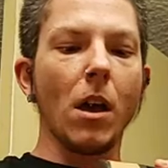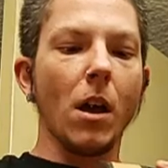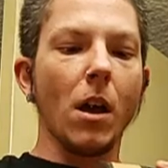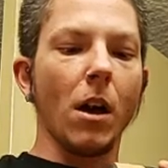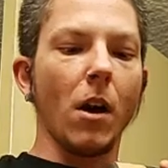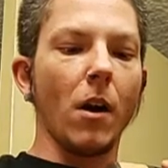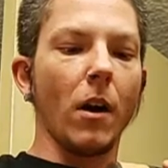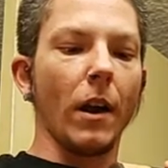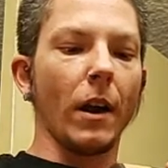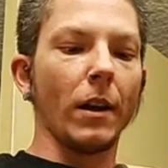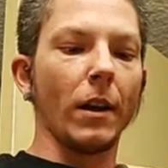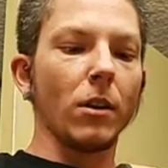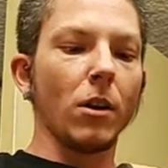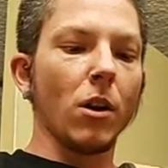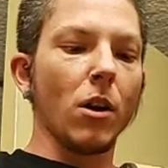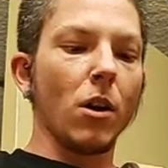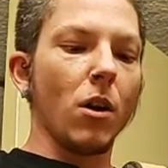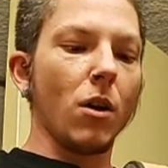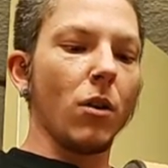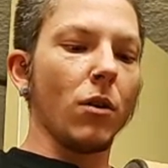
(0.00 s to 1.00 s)
All right.
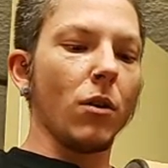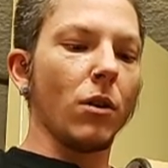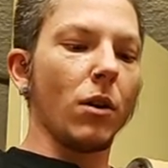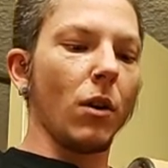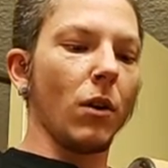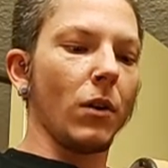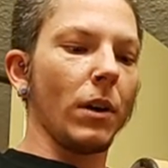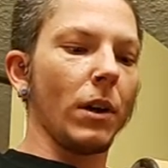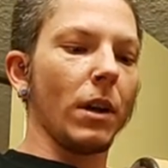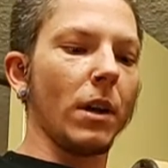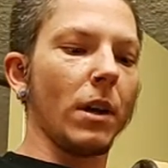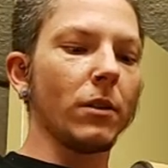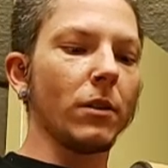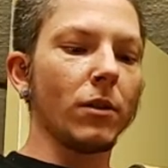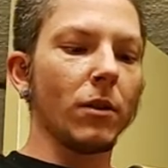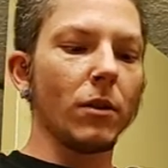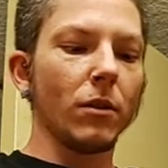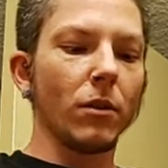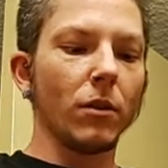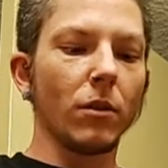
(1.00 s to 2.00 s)
Coconut,
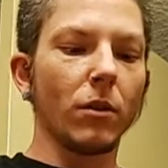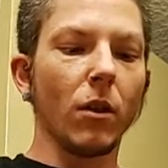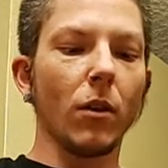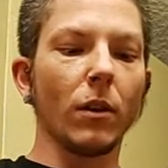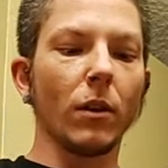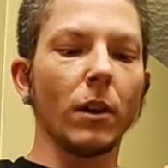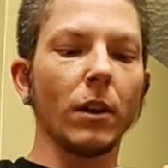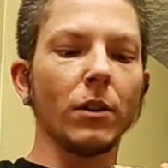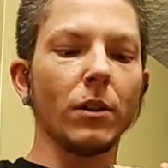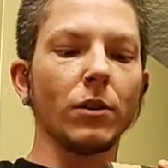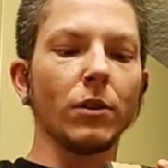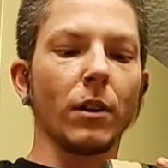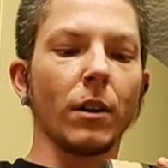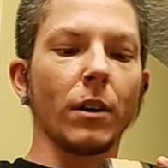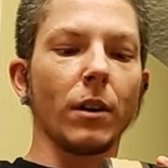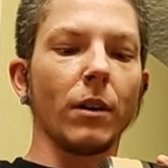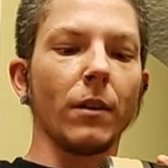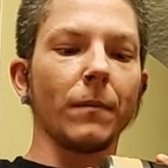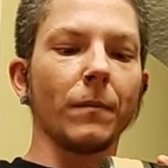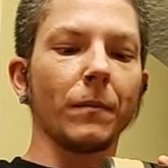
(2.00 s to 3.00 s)
coconut
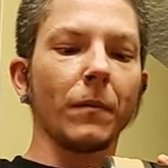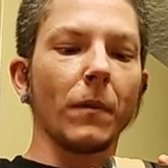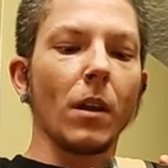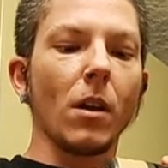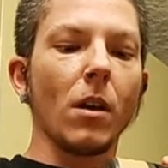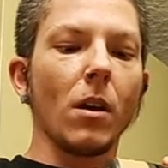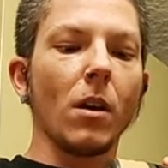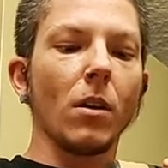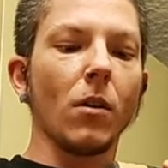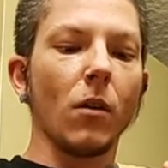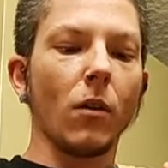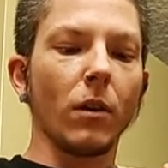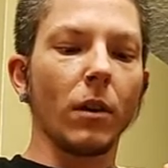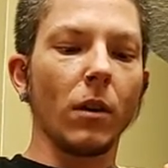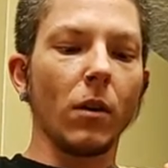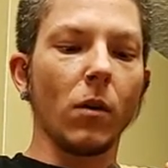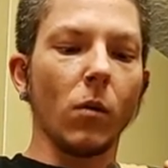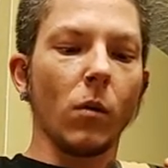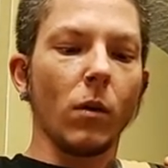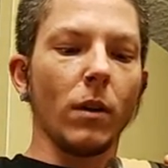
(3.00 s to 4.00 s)
sugar,
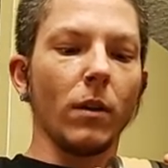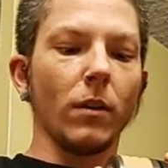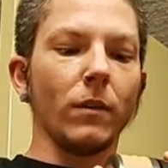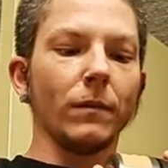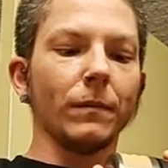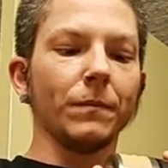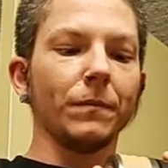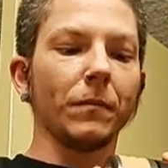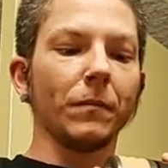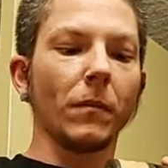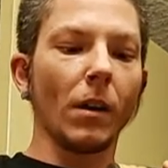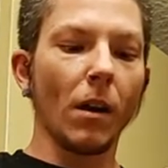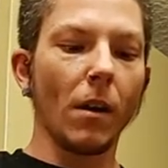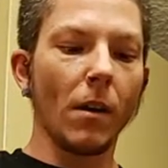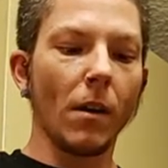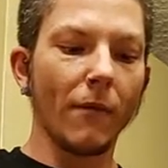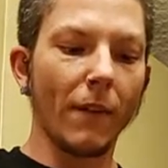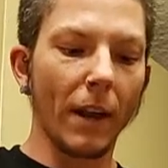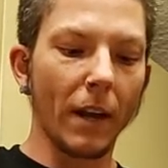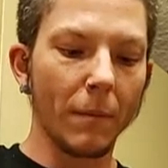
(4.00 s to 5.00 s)
coconut oil,
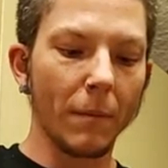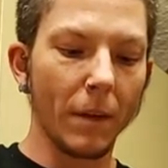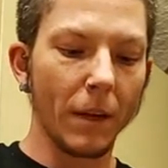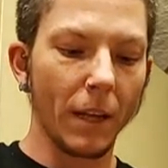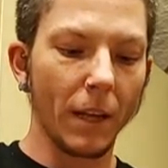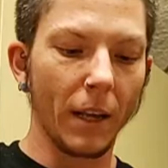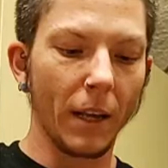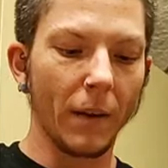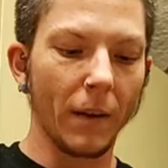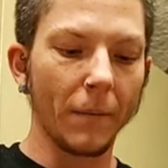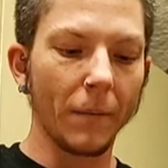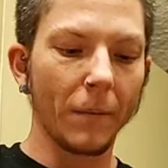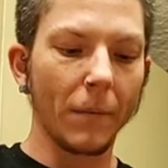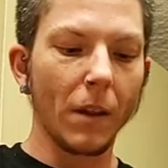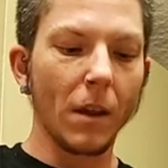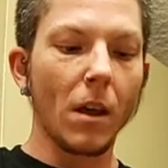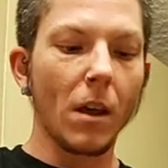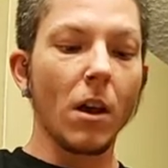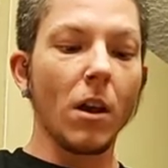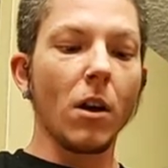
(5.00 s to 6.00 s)
vitamin E,
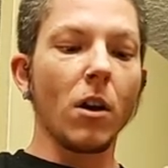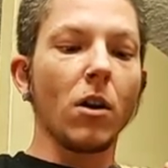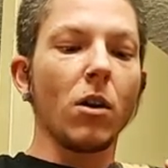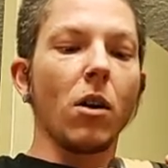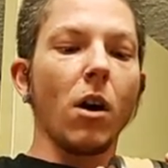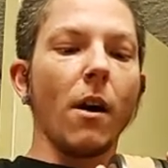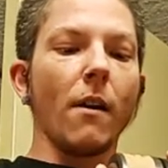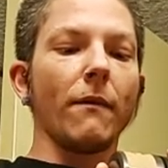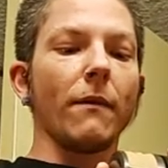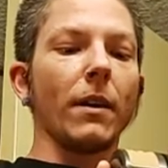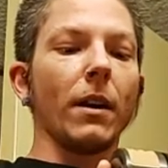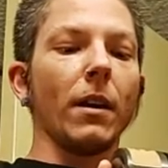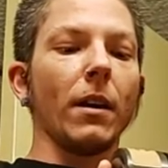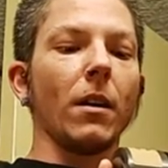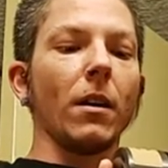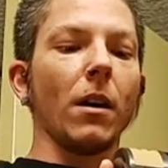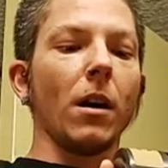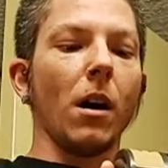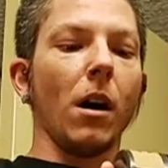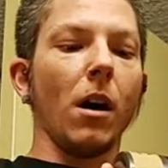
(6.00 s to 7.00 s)
coffee,
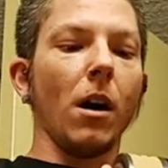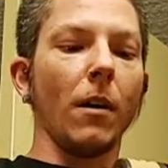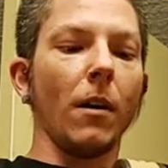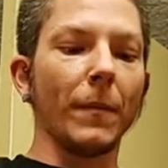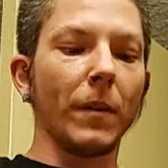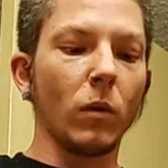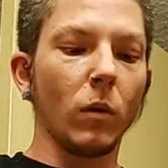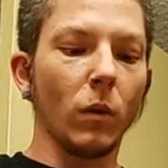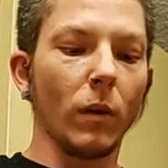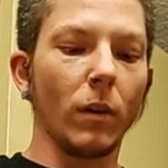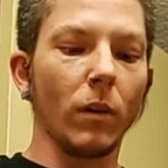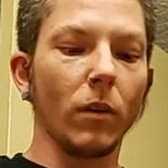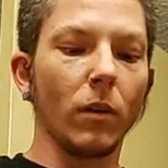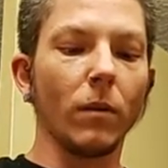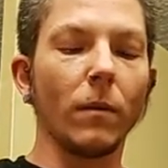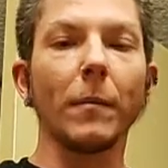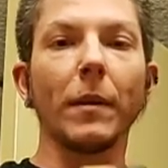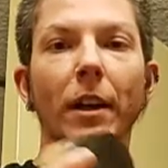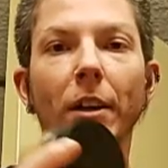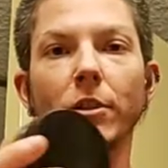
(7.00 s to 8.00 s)
almond oil,
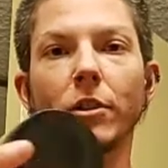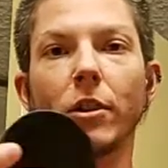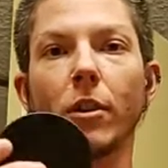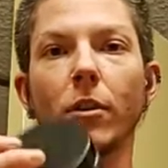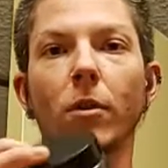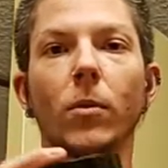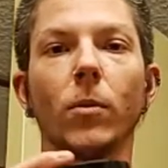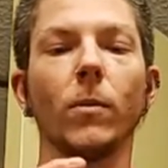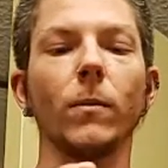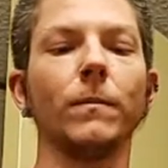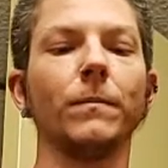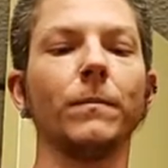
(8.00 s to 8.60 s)
black charcoal.